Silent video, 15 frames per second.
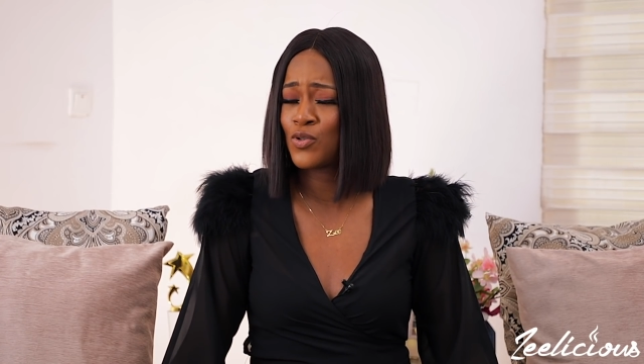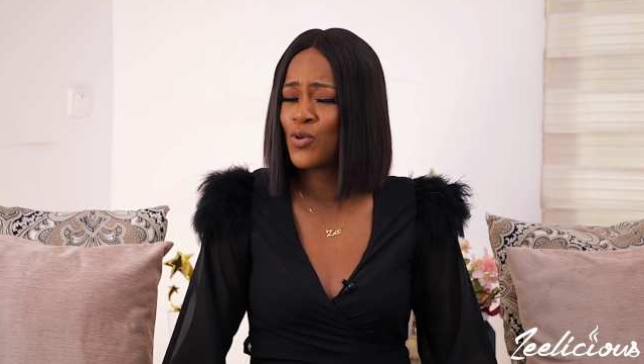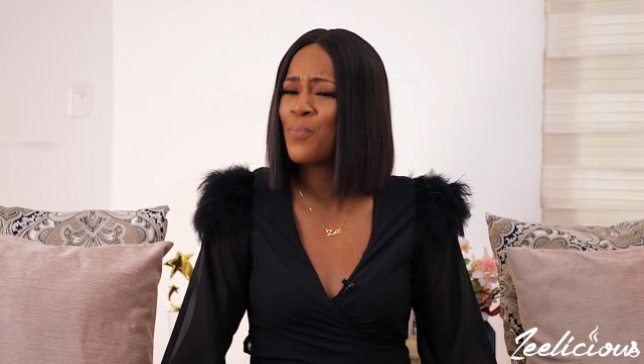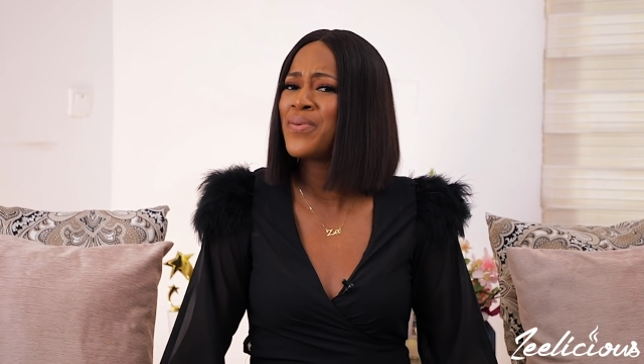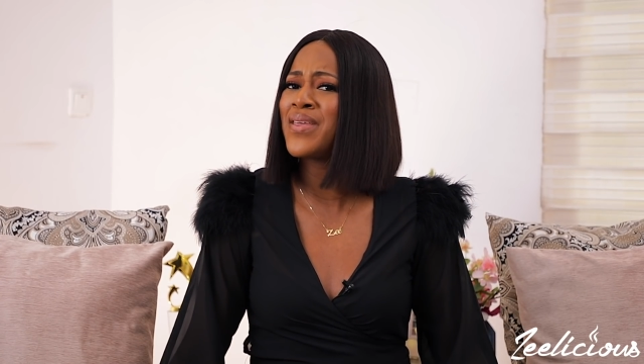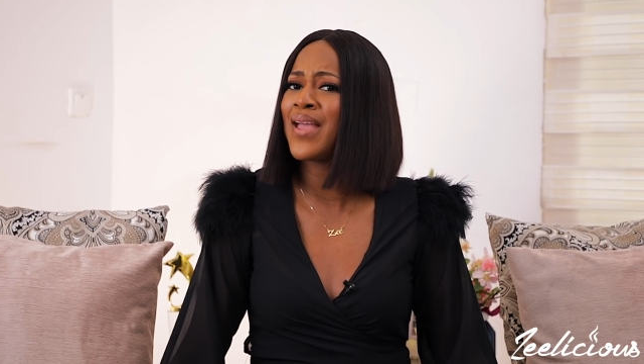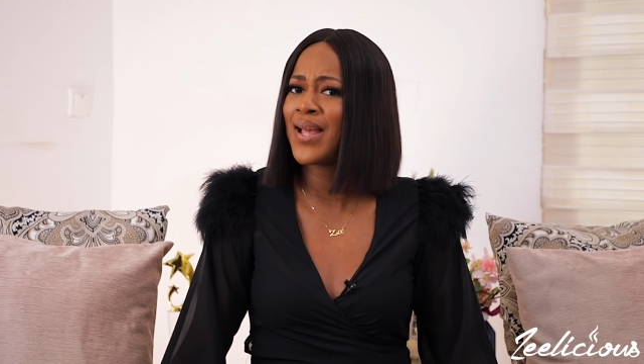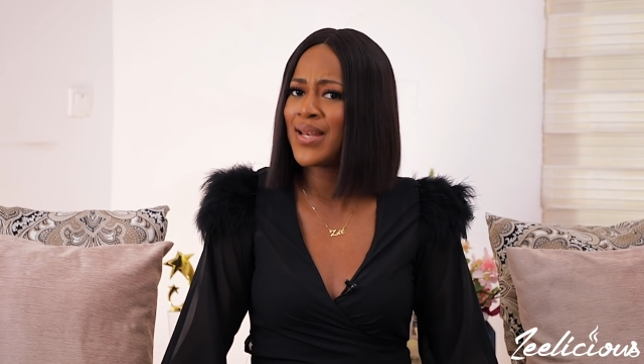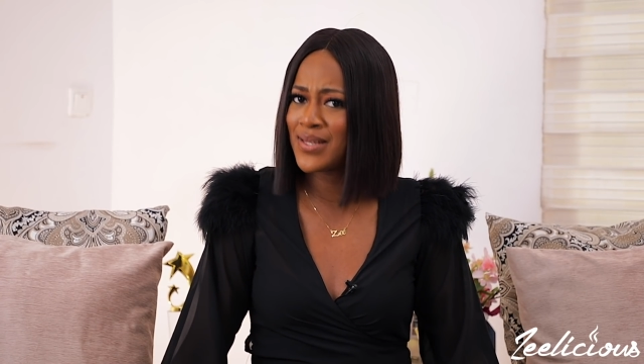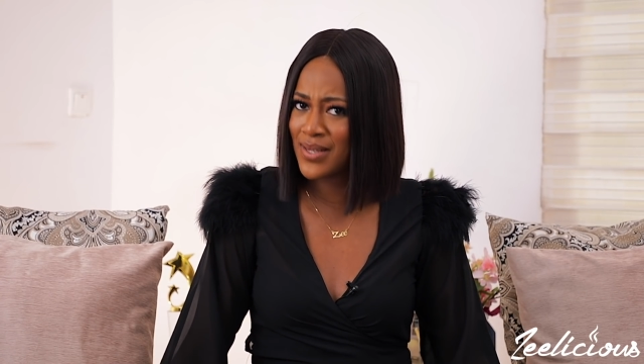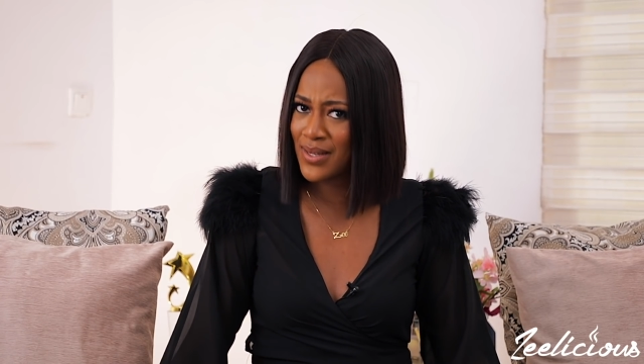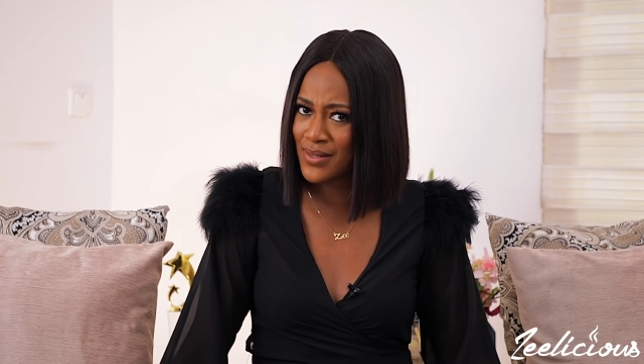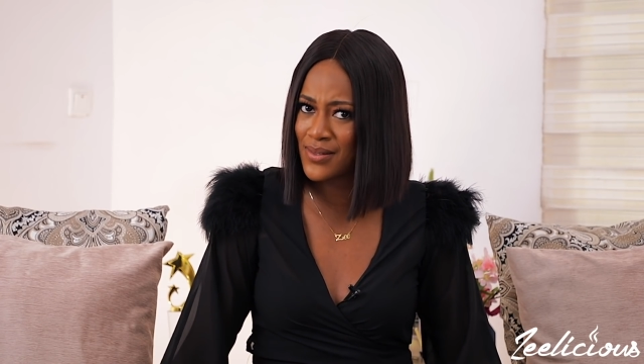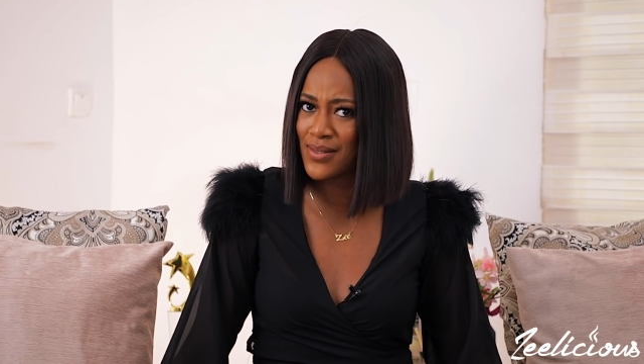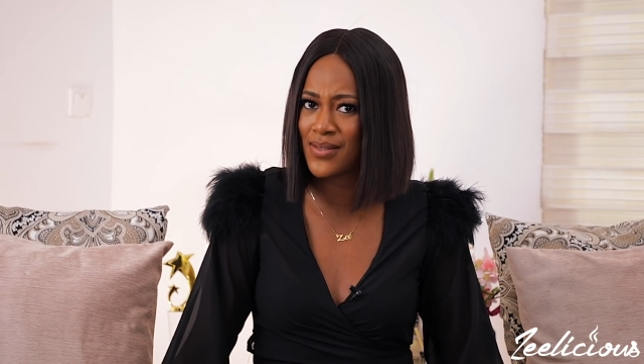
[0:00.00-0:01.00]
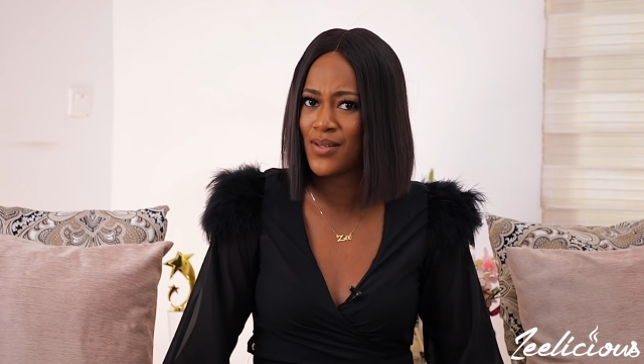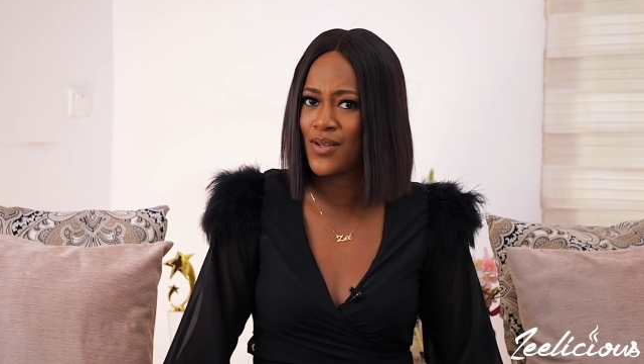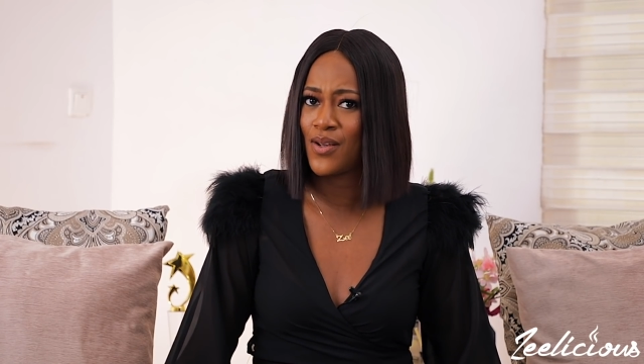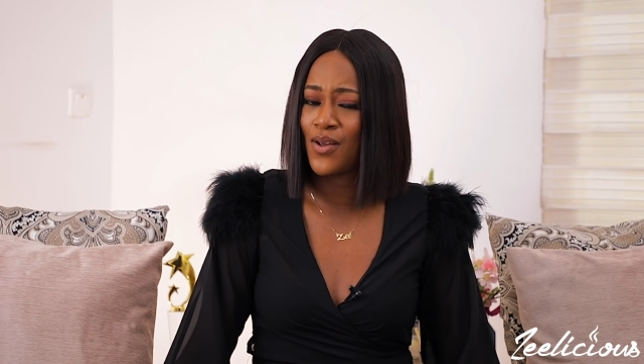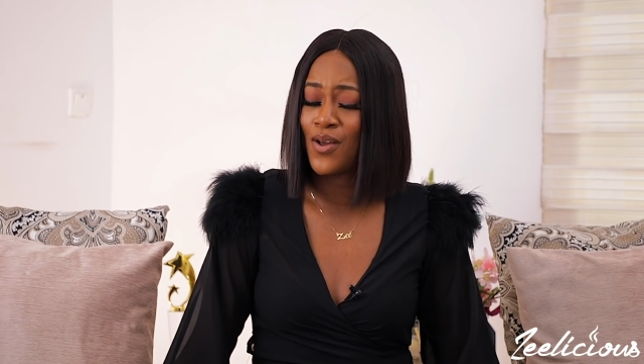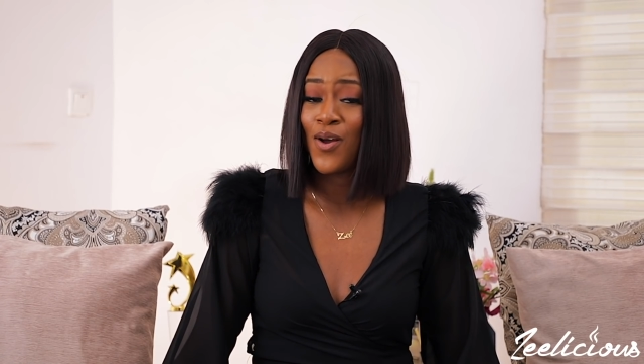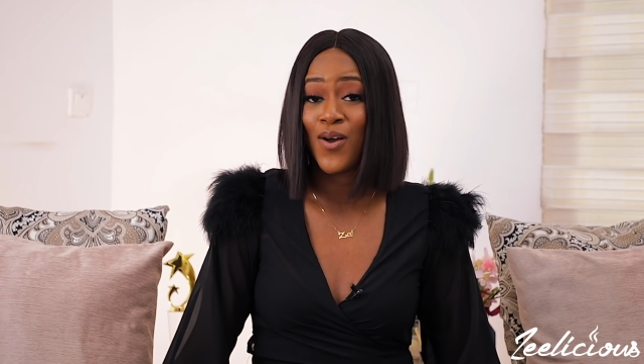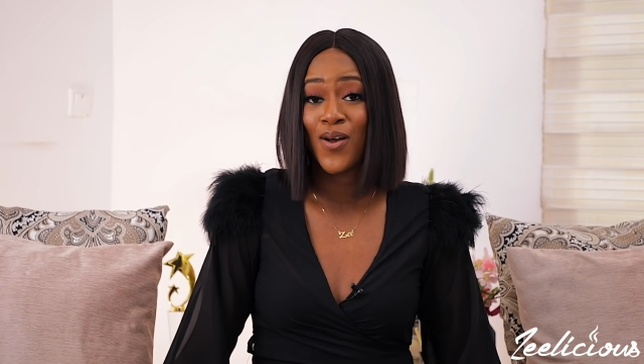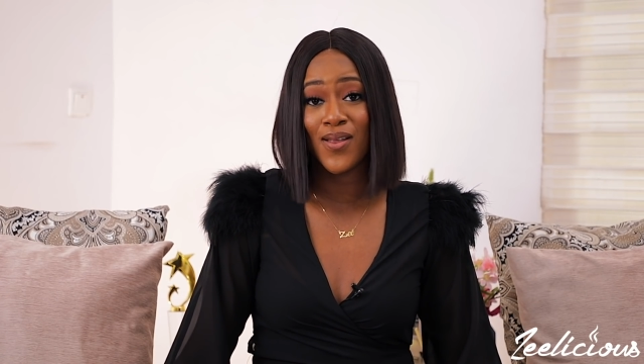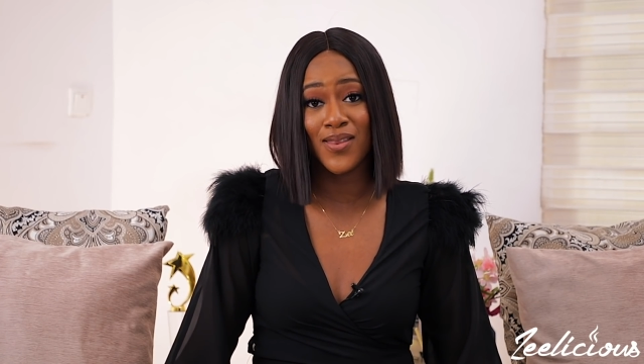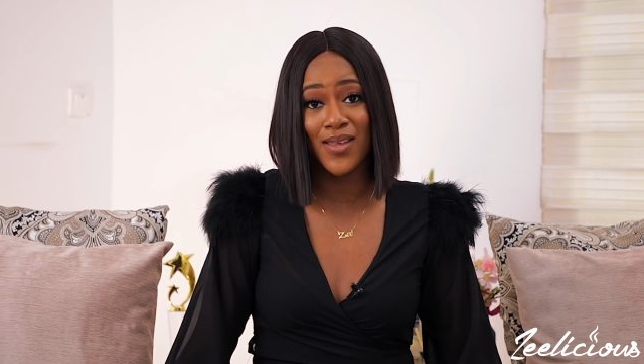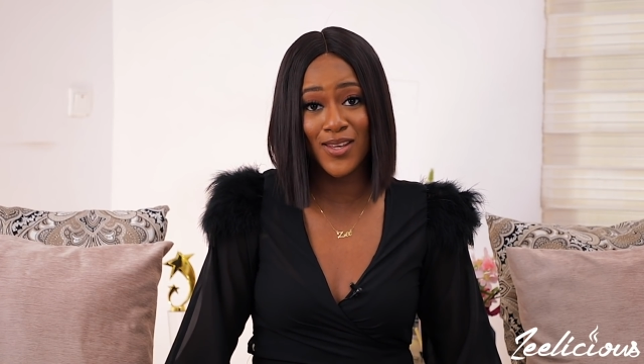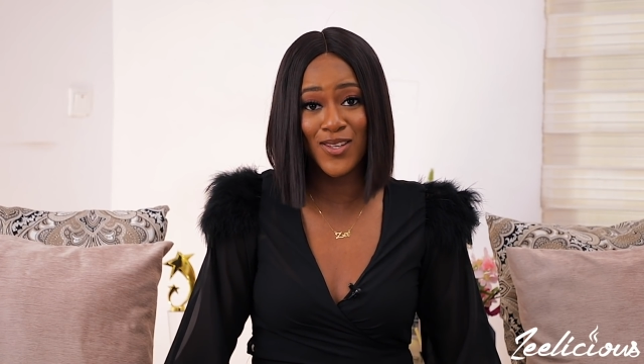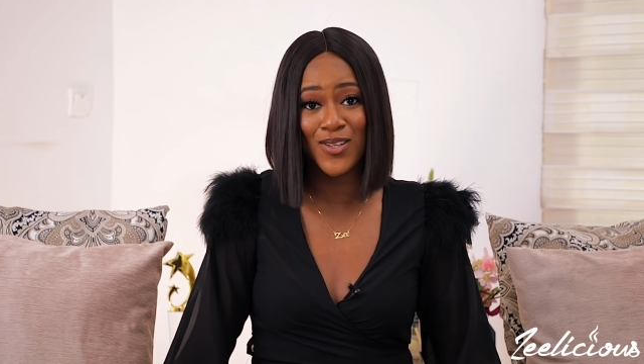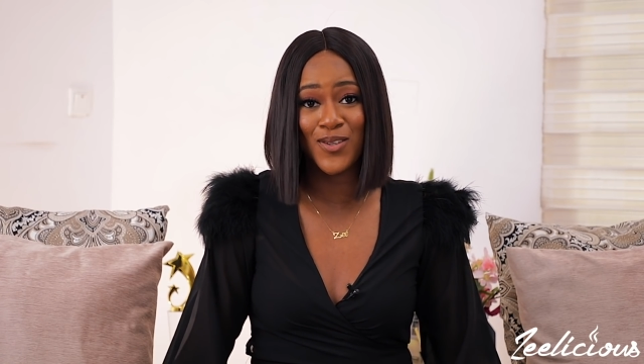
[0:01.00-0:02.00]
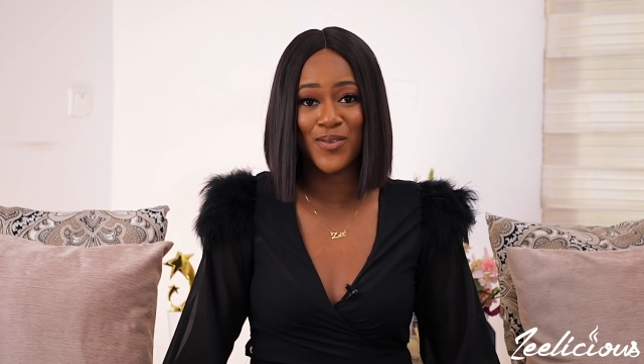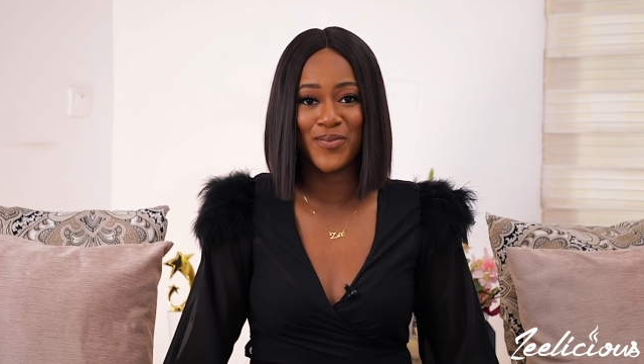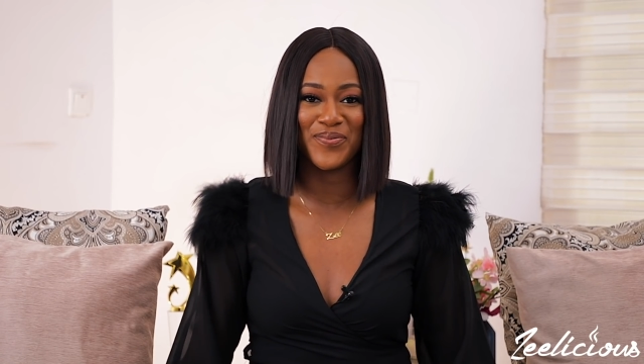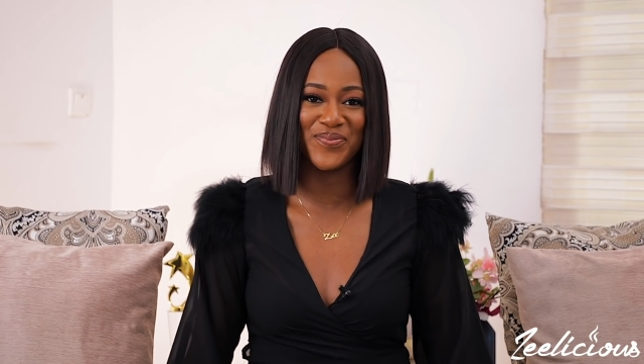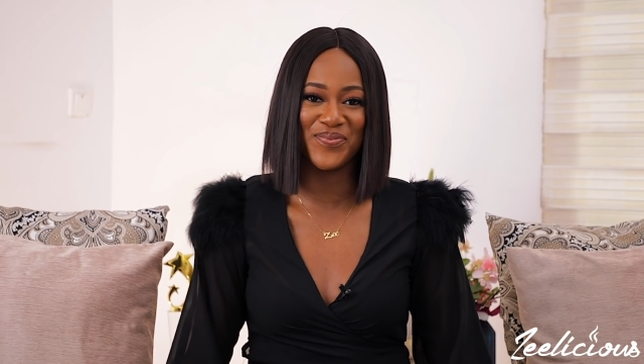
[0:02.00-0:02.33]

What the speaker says: so be elegant. Thank you.